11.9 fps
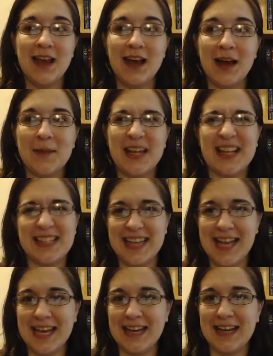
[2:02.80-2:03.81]
it gets
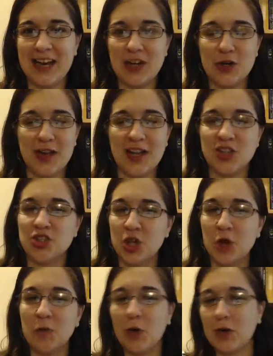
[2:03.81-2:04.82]
hidden under a
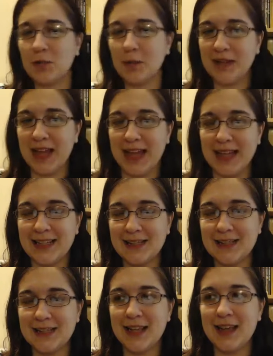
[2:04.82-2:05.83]
show more
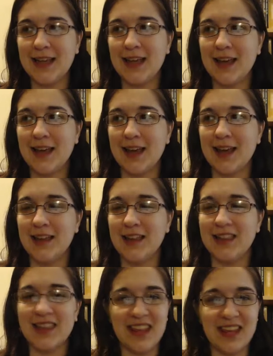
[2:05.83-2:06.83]
replies
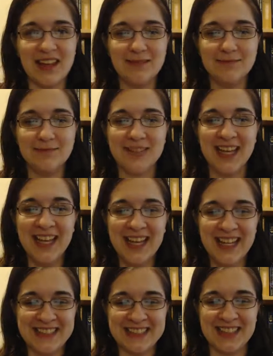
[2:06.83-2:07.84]
thing.
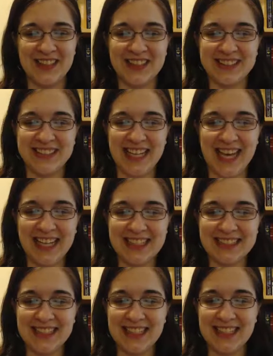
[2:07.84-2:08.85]
So there's
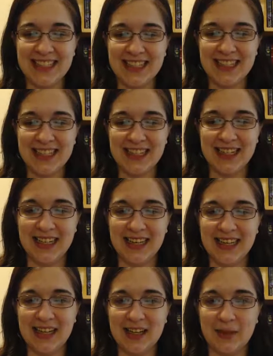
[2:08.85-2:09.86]
that.
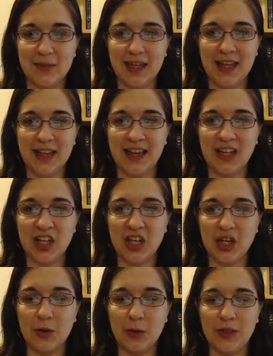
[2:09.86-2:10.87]
And I
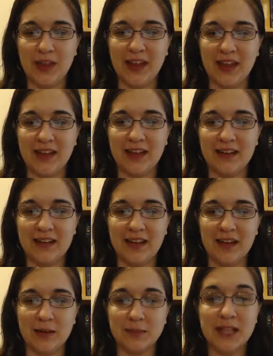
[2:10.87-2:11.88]
know that
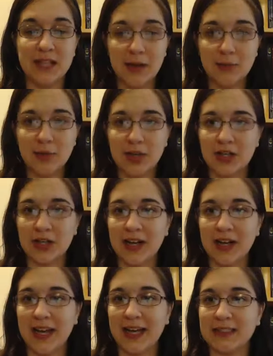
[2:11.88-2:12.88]
Tumblr
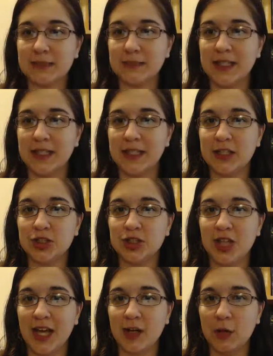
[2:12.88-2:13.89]
has me
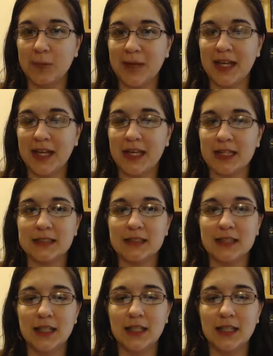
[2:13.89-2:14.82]
shadow banned